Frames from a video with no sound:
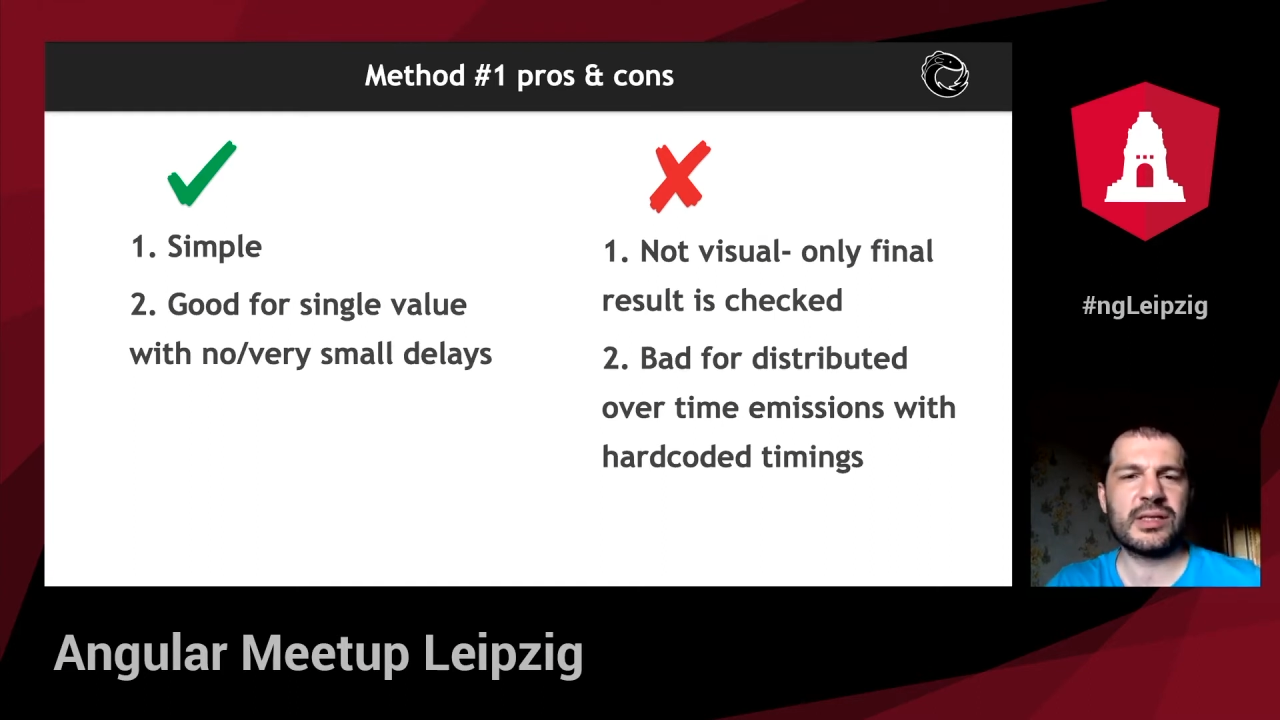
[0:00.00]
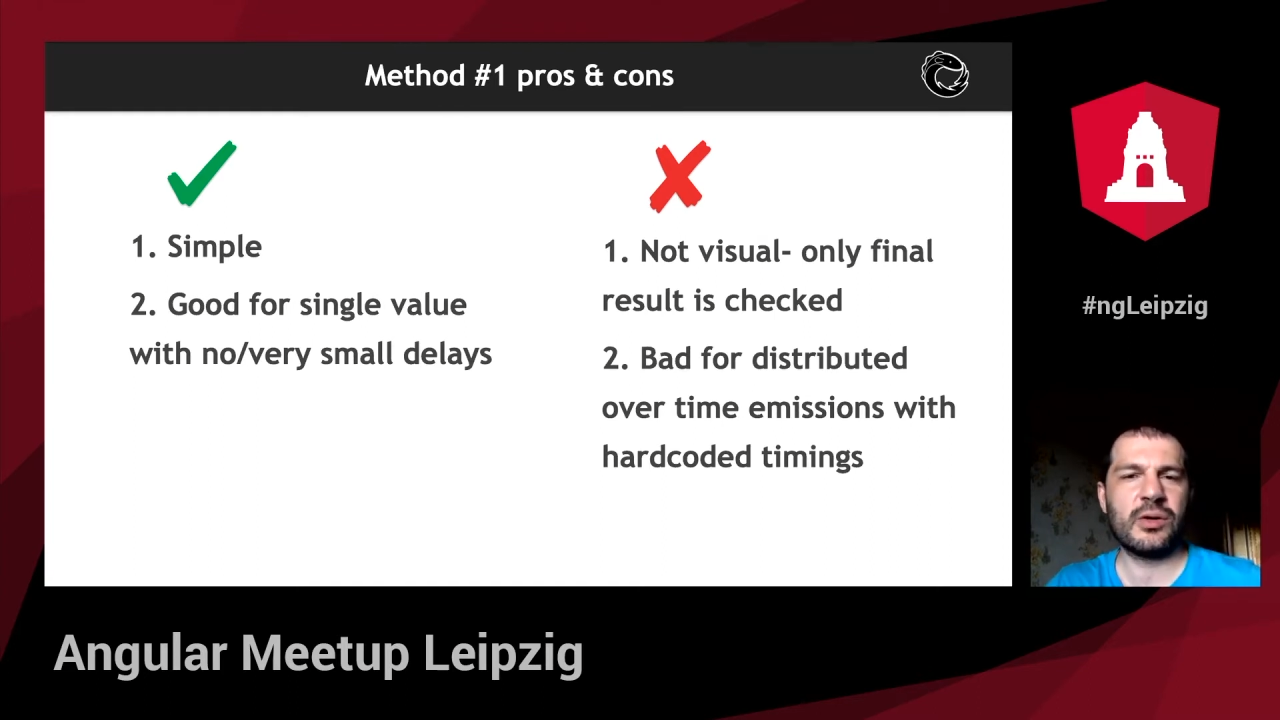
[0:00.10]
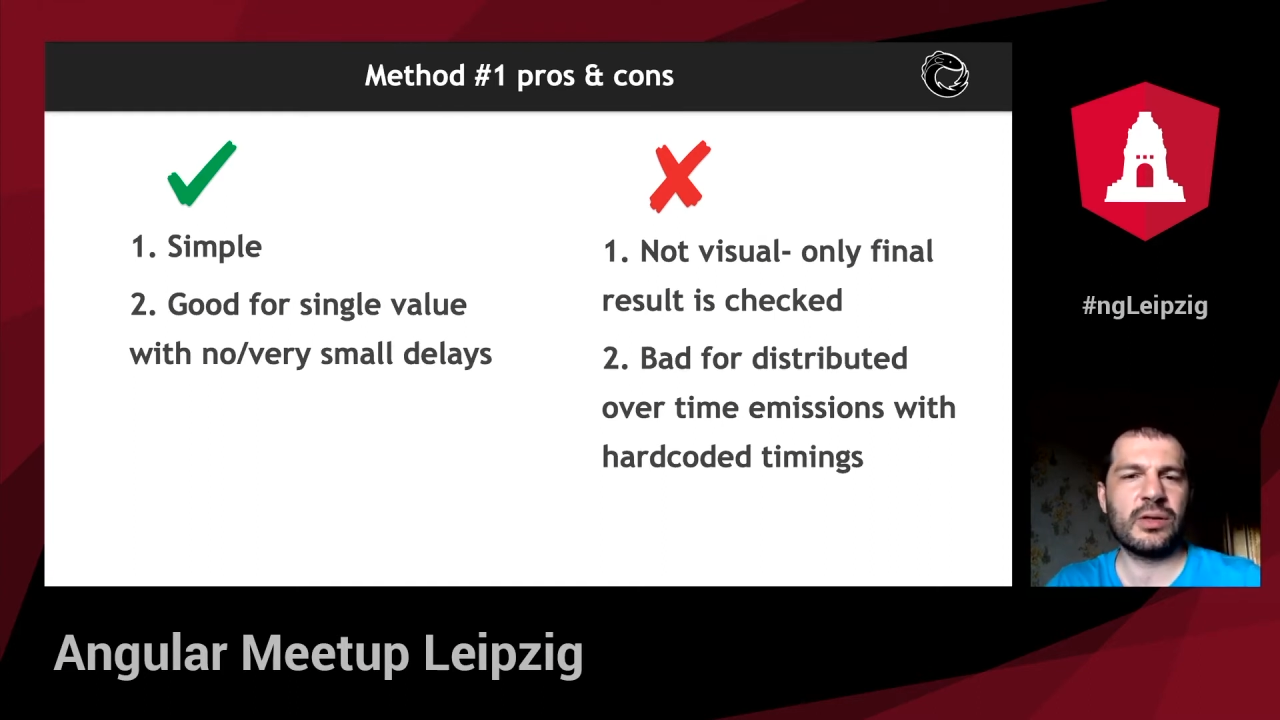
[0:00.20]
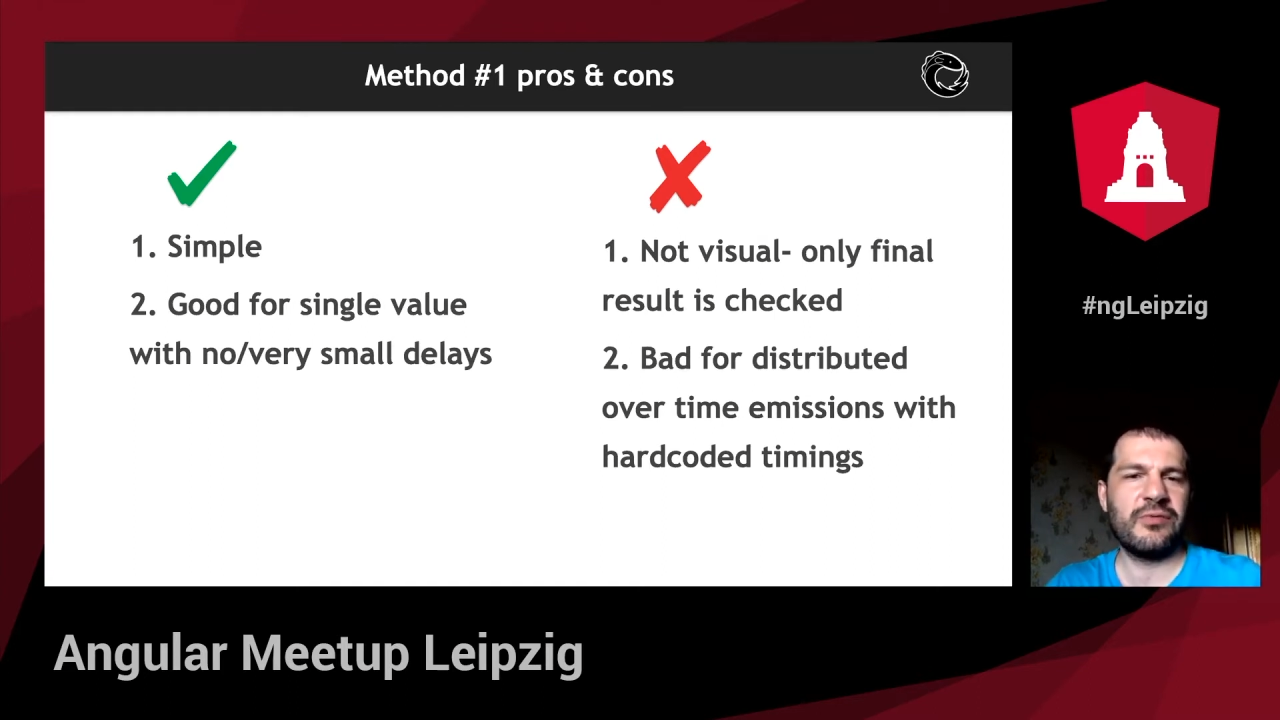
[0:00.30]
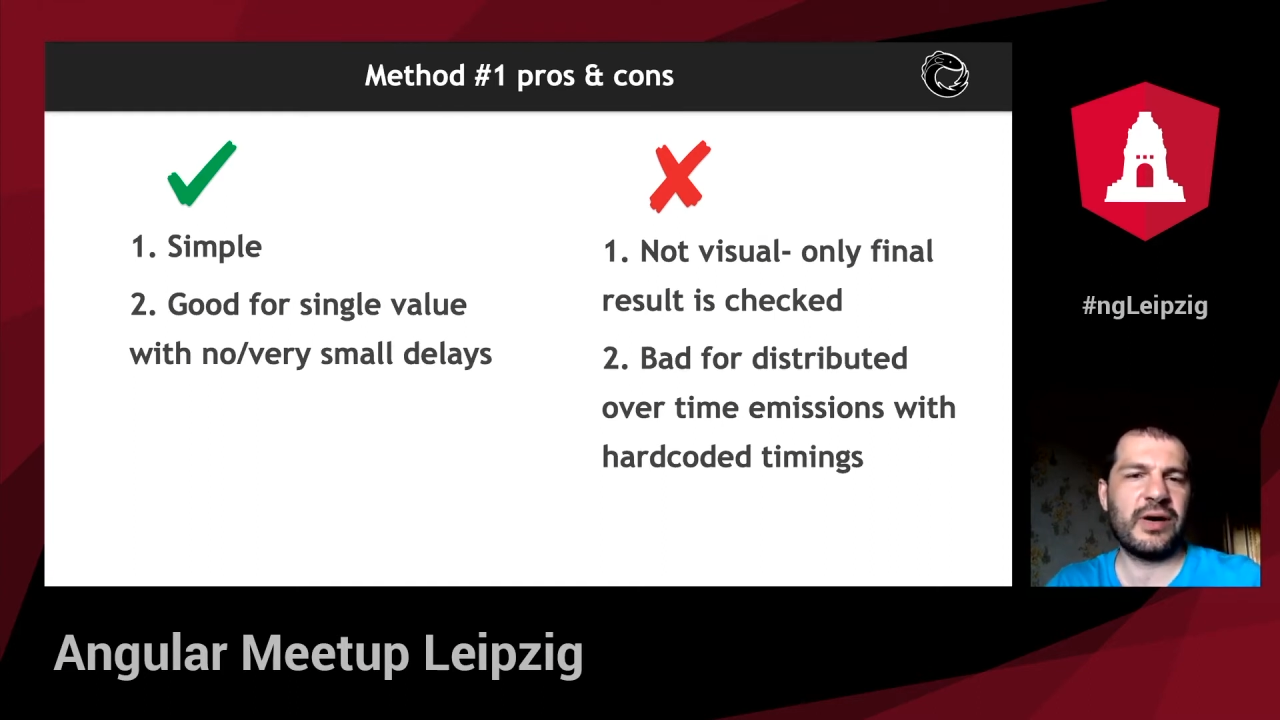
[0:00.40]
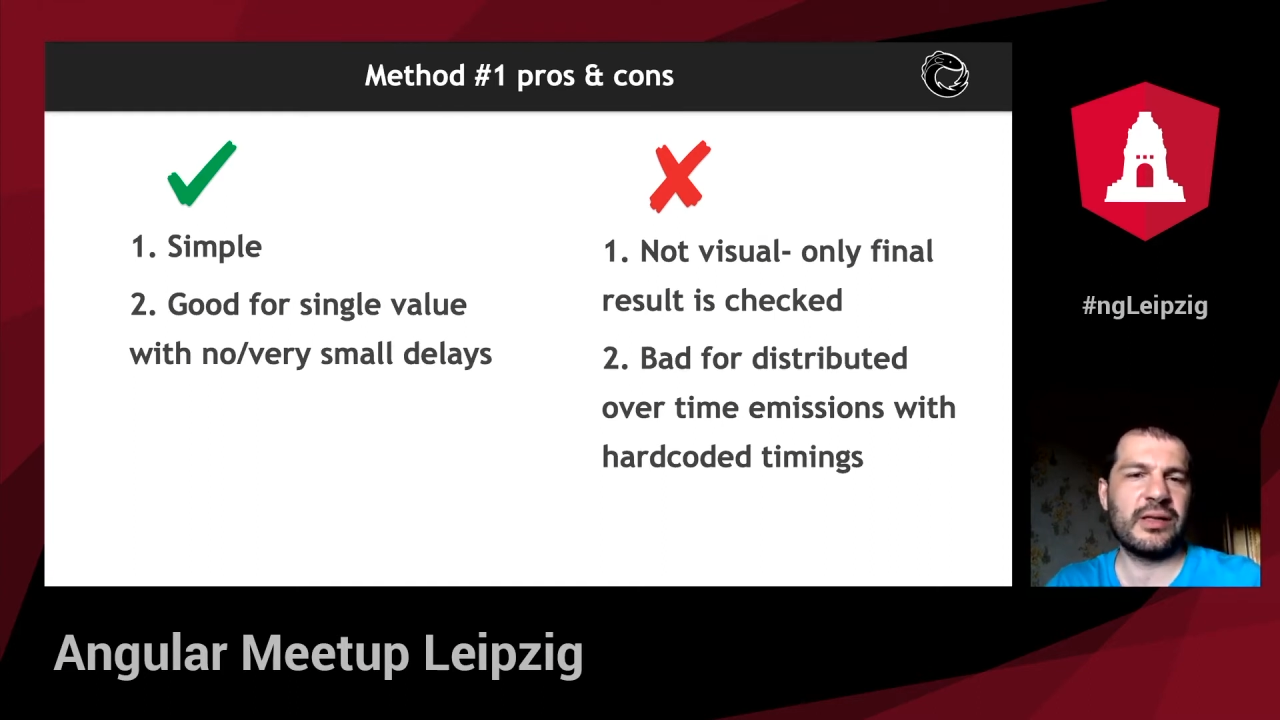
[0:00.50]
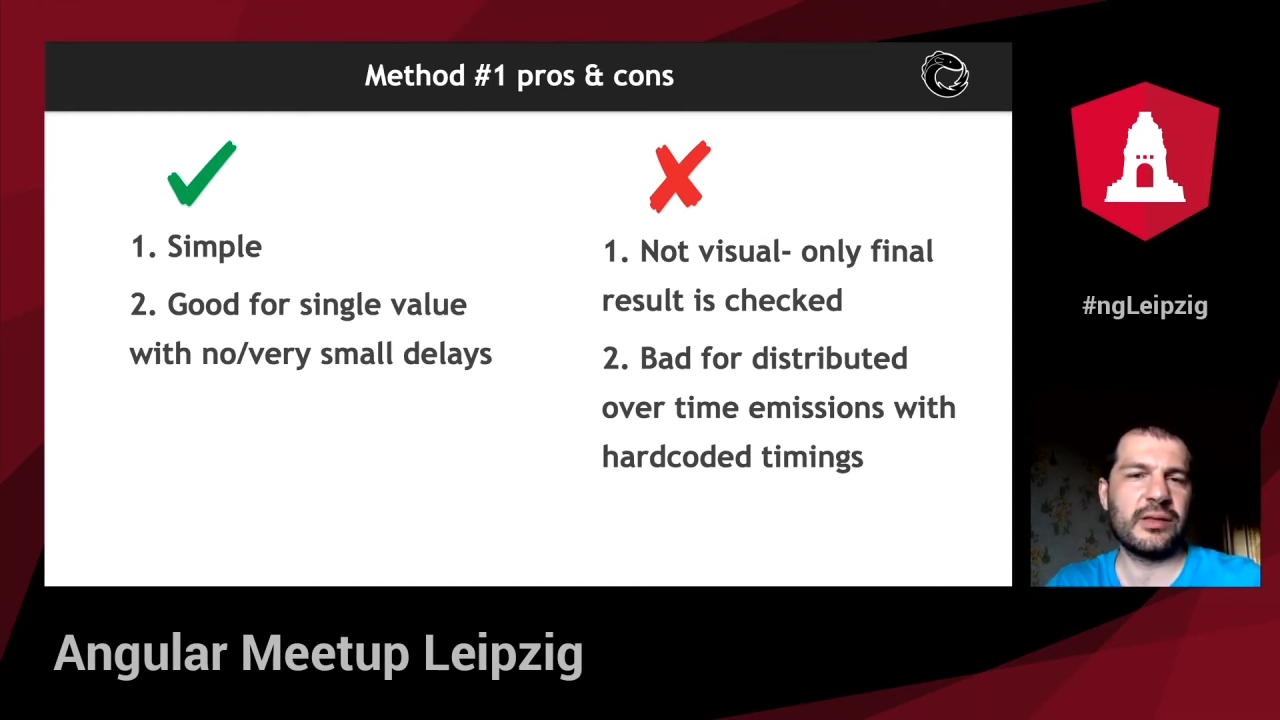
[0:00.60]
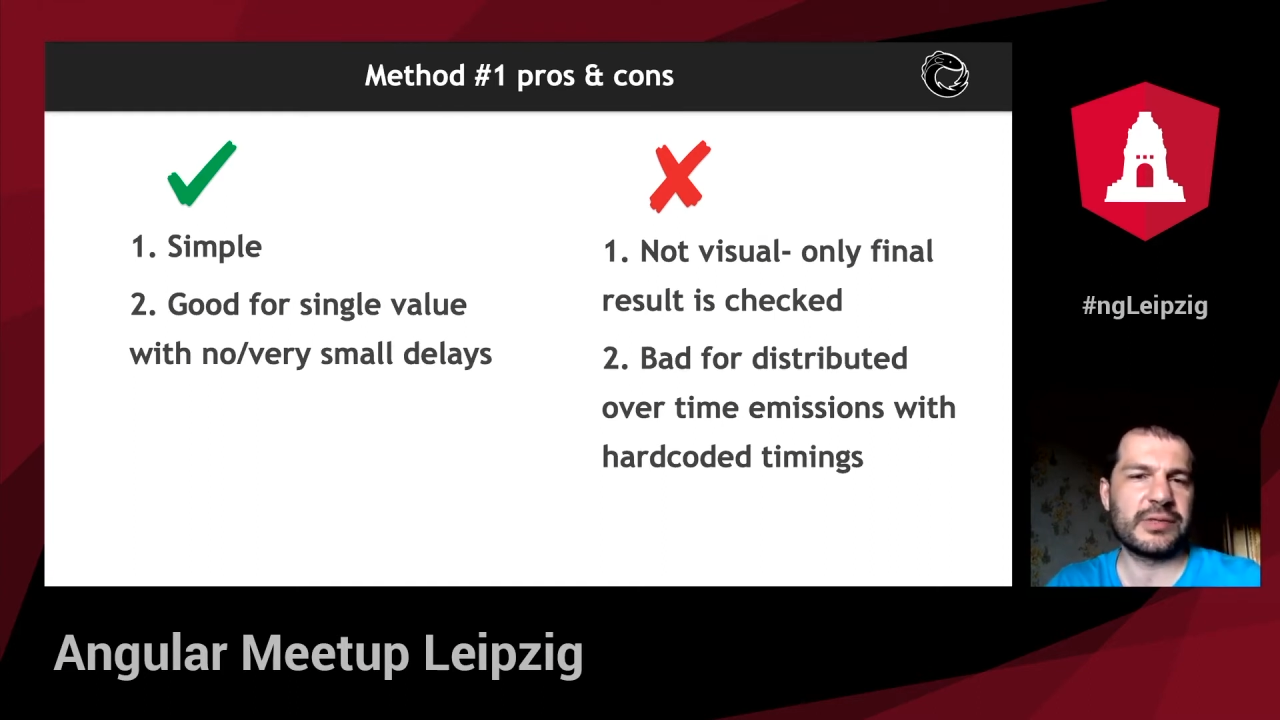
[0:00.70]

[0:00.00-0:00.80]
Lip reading: only final